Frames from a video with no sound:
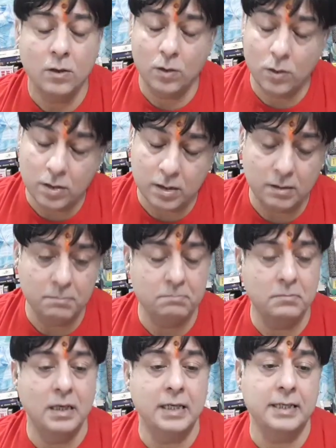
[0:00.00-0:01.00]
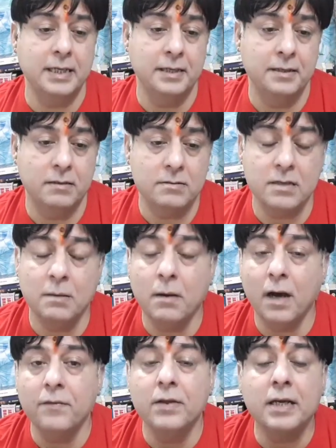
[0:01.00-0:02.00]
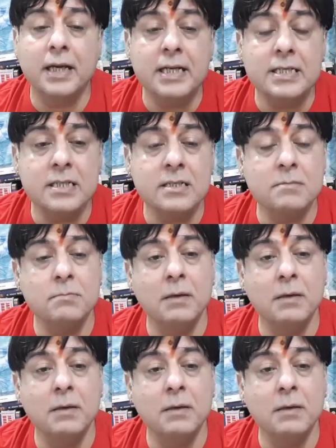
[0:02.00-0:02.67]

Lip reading: or like in some other cases,